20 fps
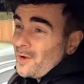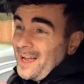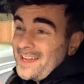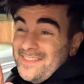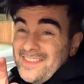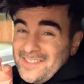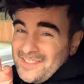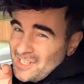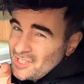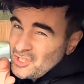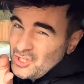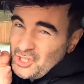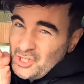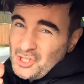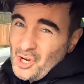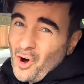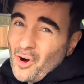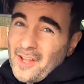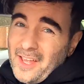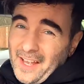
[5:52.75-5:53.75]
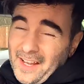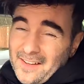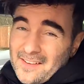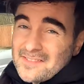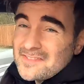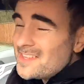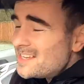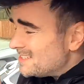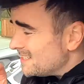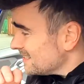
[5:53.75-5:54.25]
Okay, this is
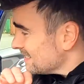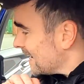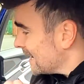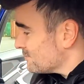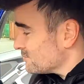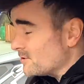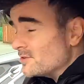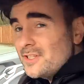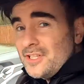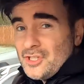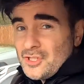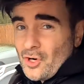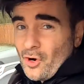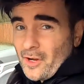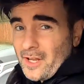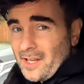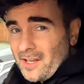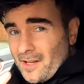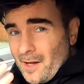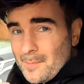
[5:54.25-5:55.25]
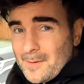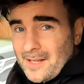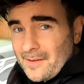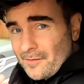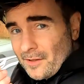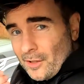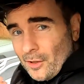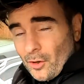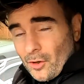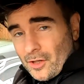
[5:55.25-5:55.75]
shocking. This is absolutely shocking. Come and
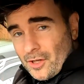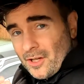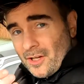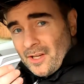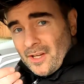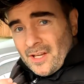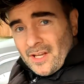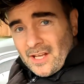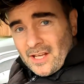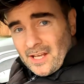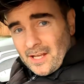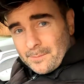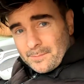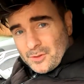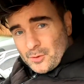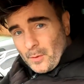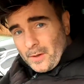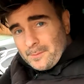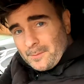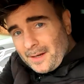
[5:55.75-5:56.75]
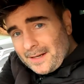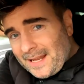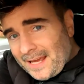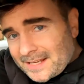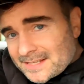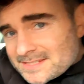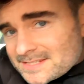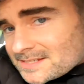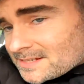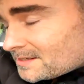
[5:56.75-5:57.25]
have a look here between my
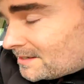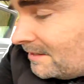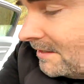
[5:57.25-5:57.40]
legs.